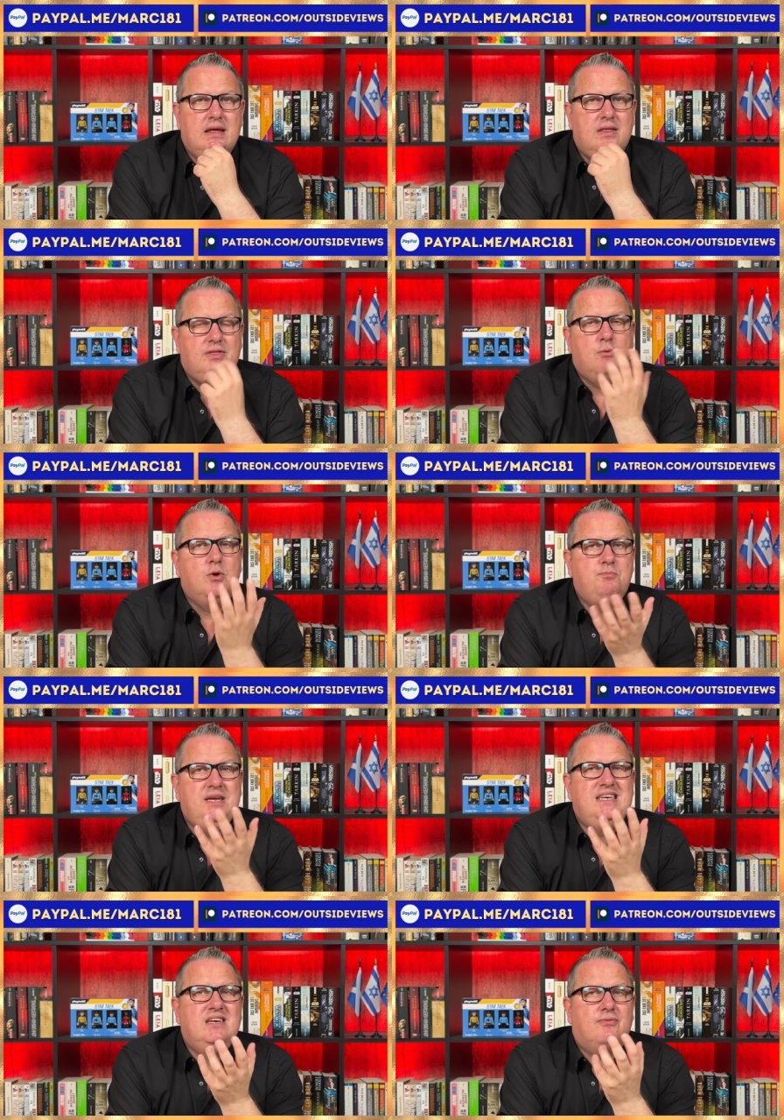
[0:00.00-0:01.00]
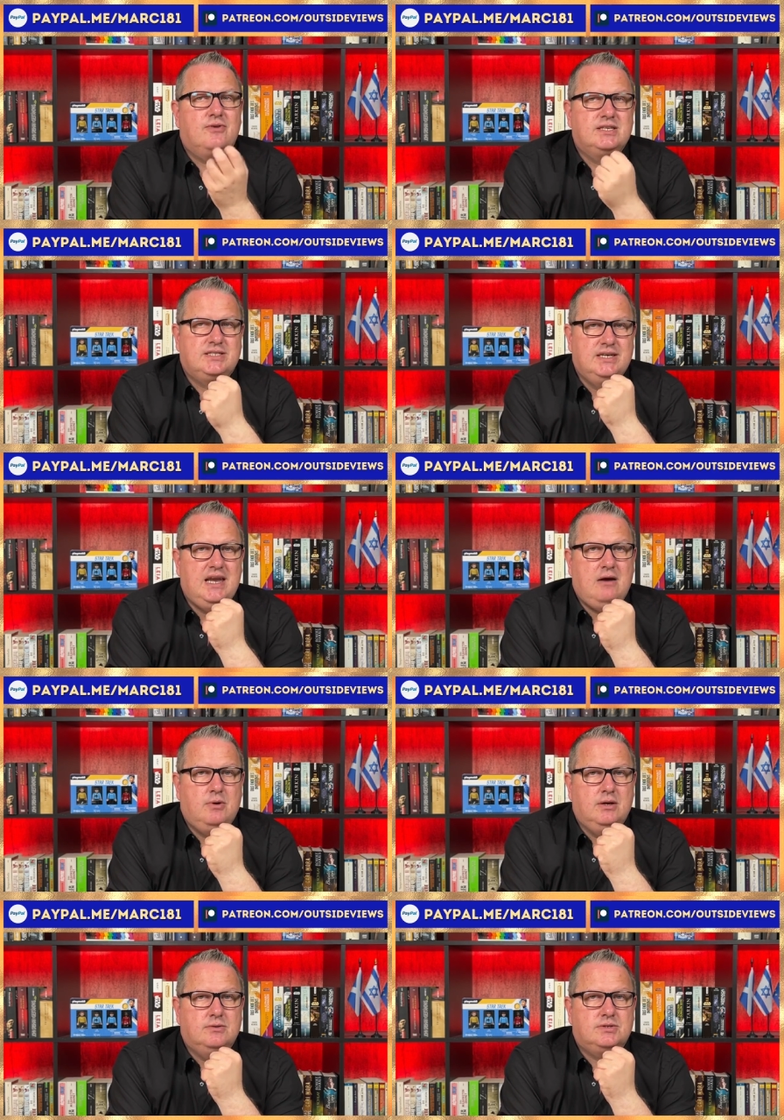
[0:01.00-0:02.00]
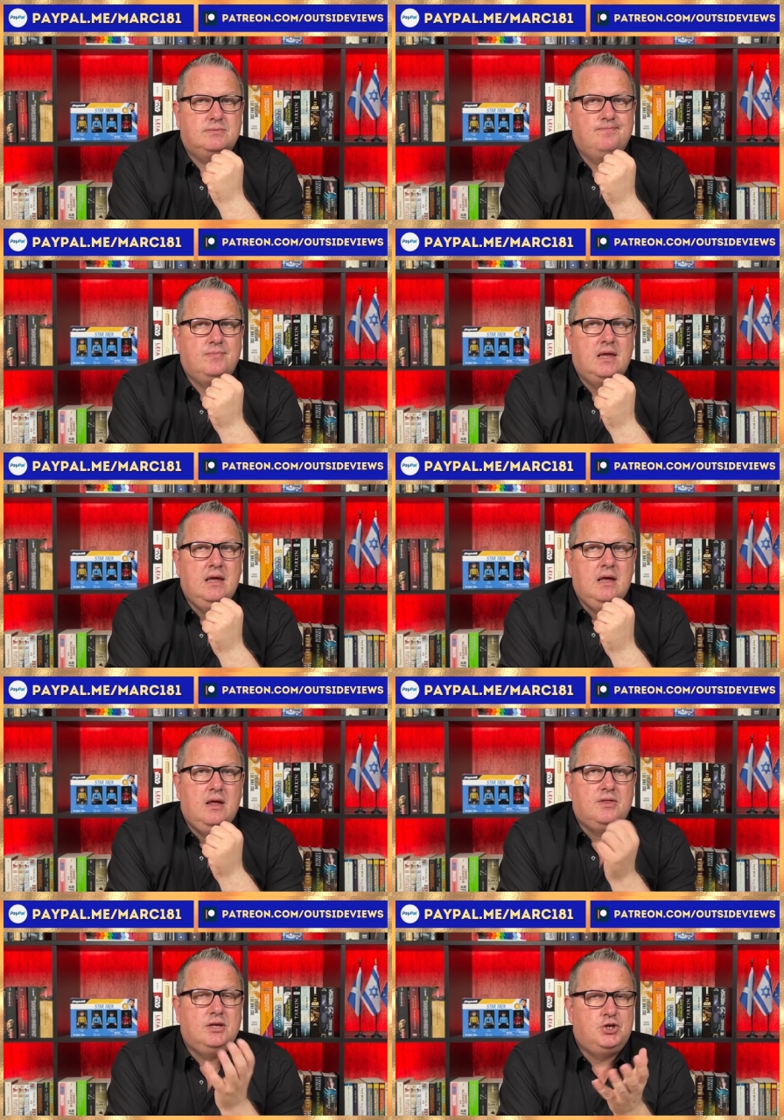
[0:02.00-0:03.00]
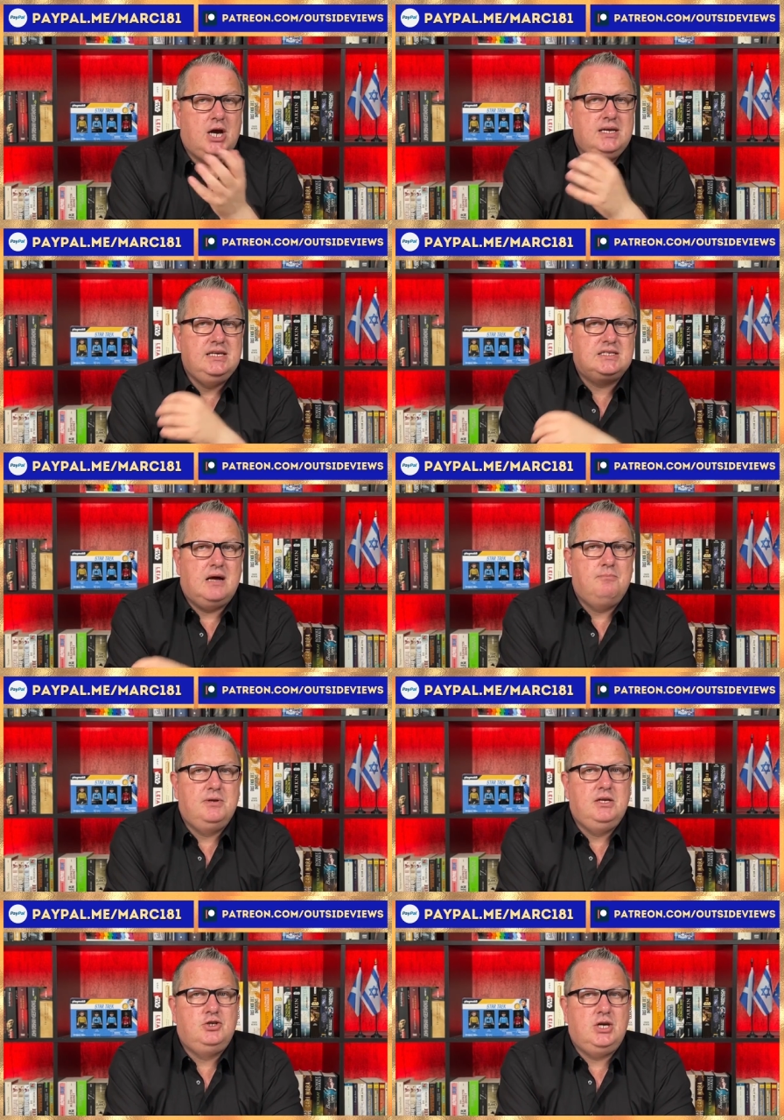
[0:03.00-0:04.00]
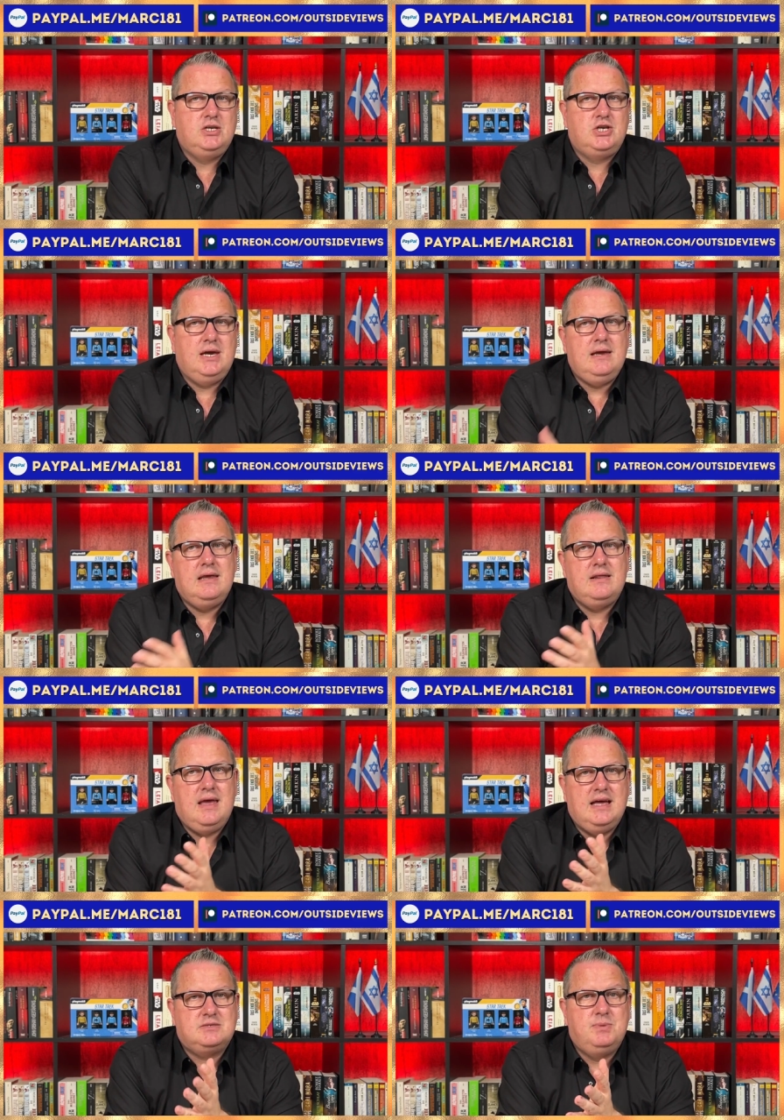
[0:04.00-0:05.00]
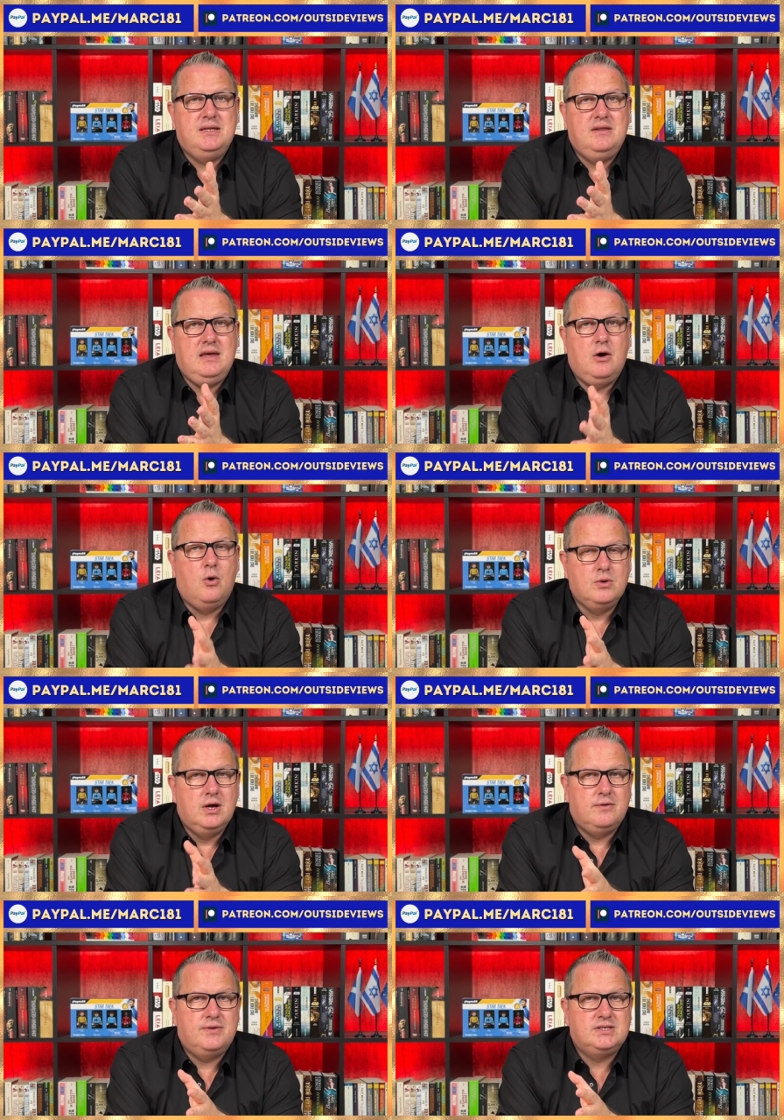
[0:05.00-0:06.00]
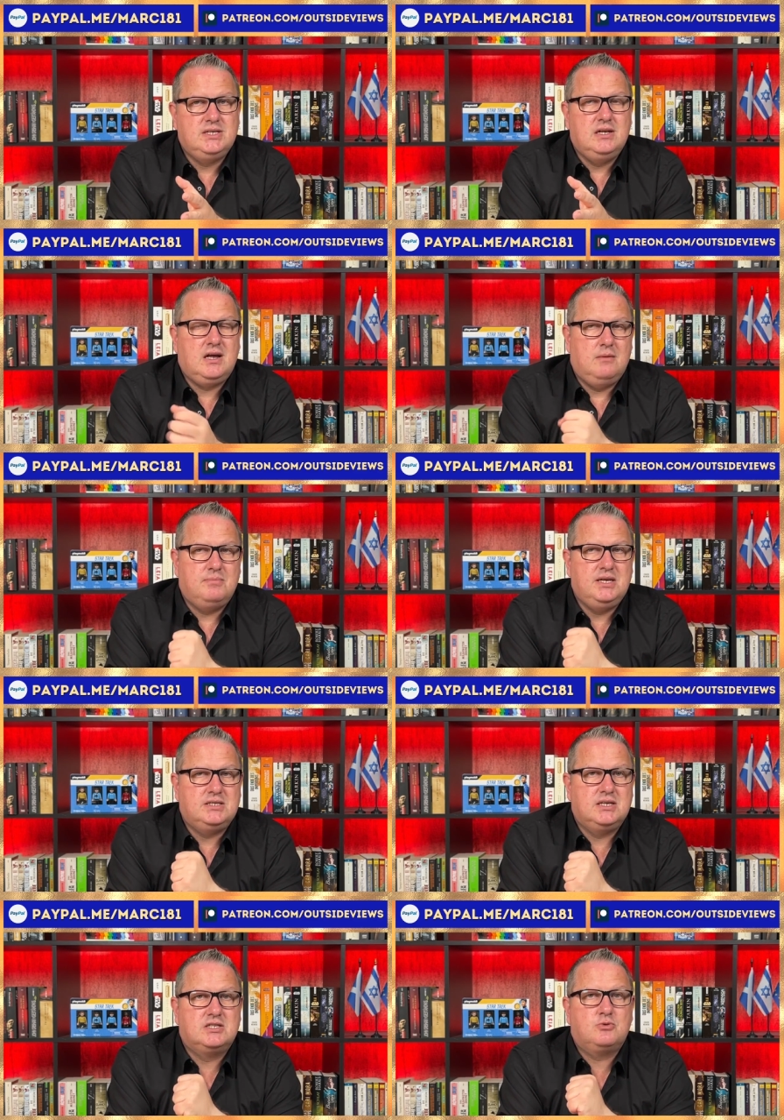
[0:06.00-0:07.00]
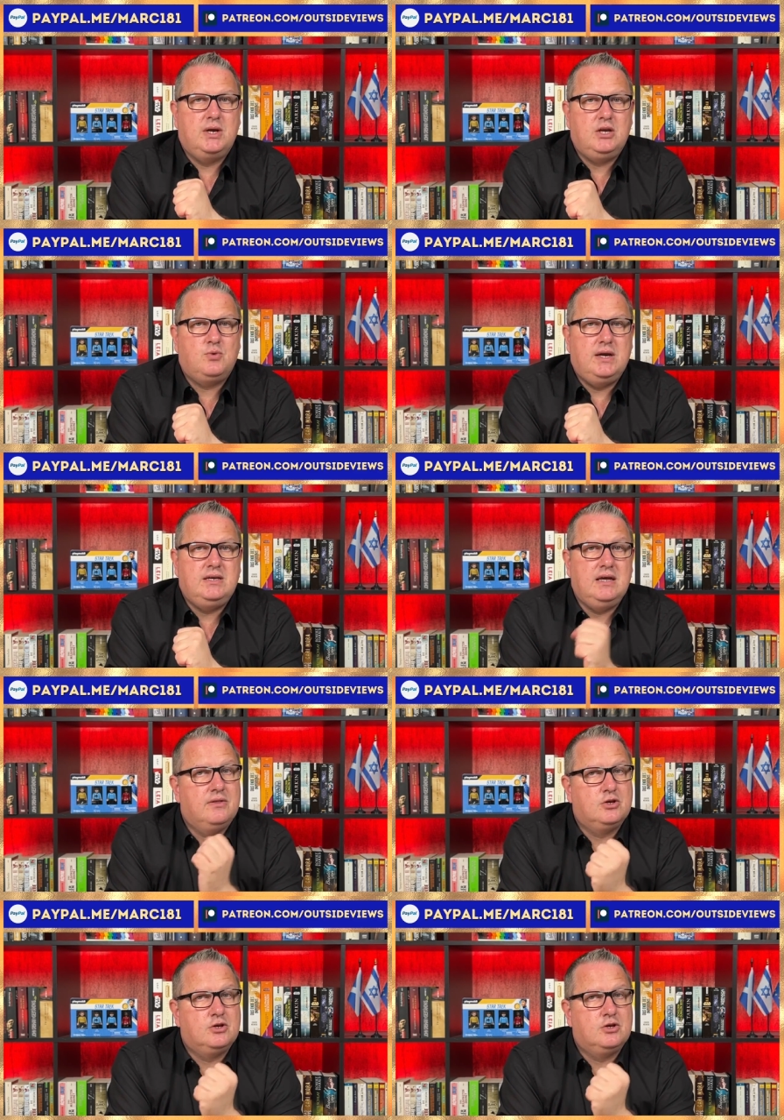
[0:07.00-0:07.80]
There would be different scenarios. The Chinese company Jingjie has been the owner of the steel company since 2020, and the